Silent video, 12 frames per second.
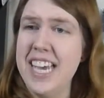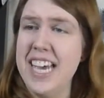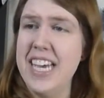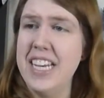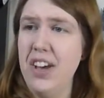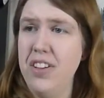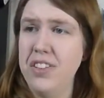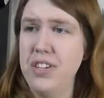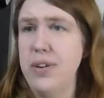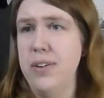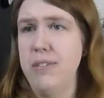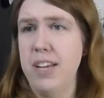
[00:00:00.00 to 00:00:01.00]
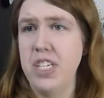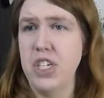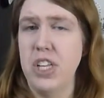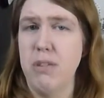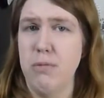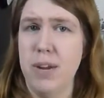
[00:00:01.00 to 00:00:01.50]
and also
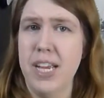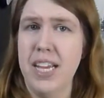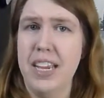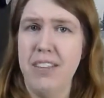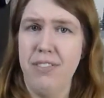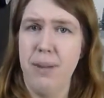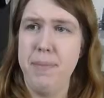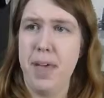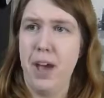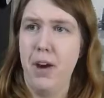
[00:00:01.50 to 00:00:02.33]
eventually reeling from the,